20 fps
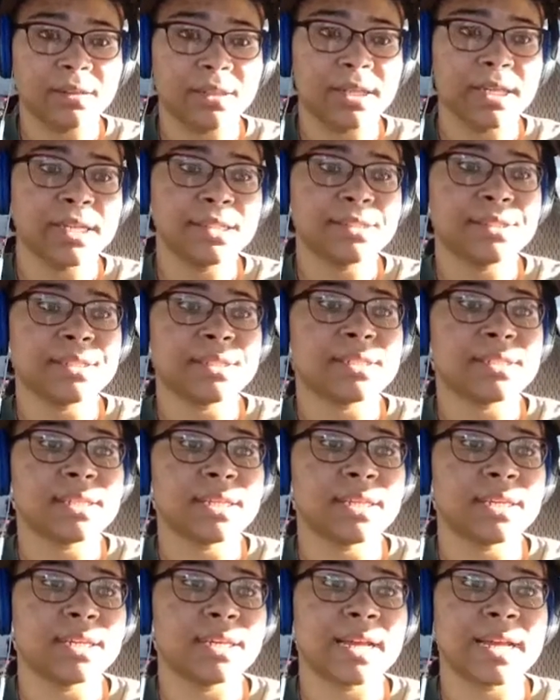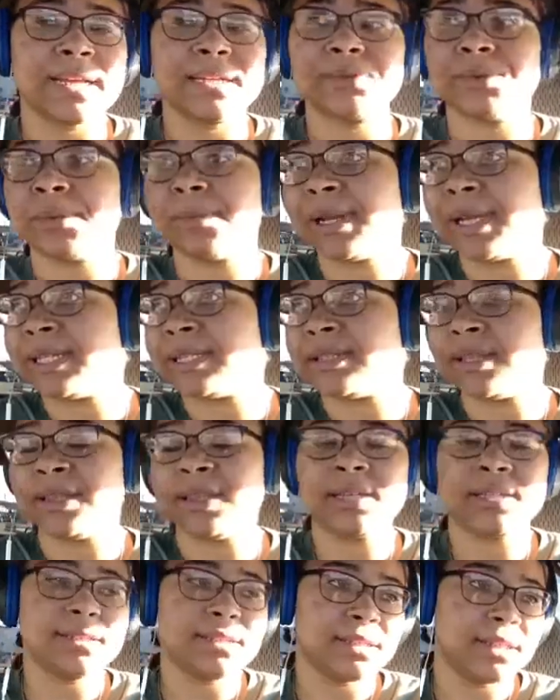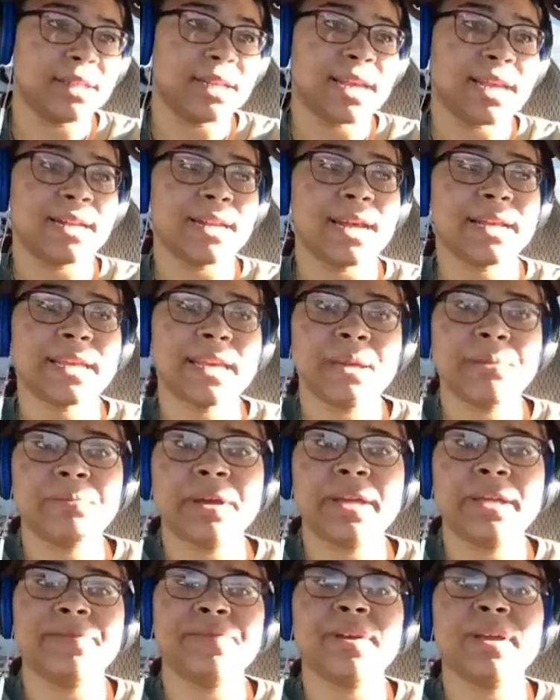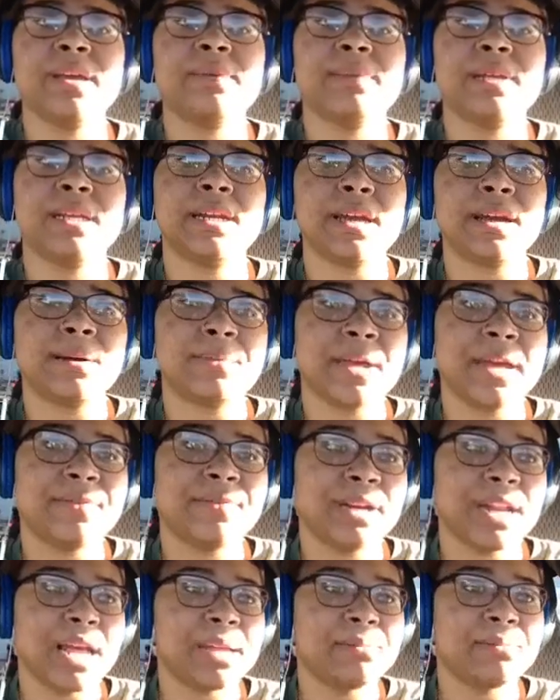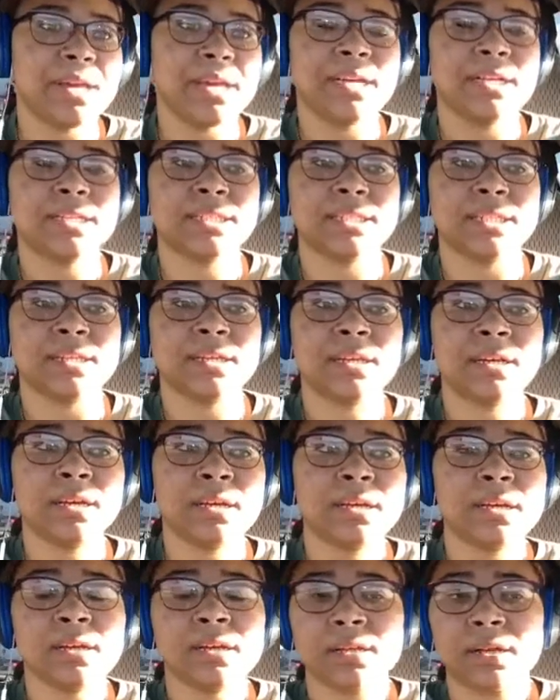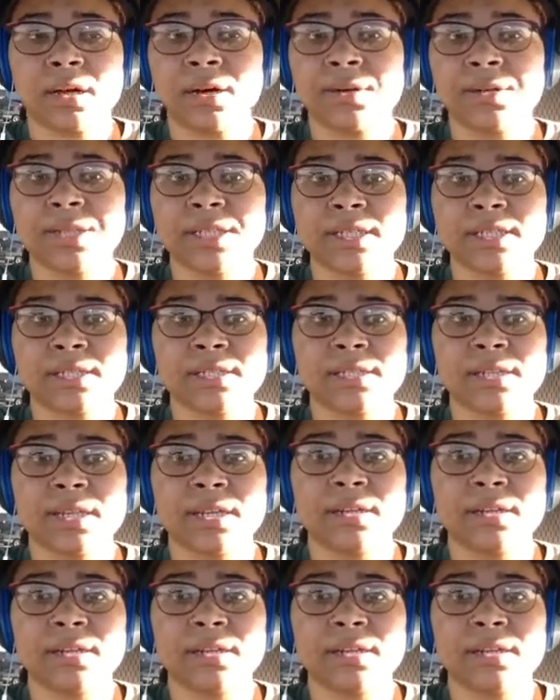The kids are sick and I got to replace the this and the that and I can't pay the family and now I'm having nightmares and all this.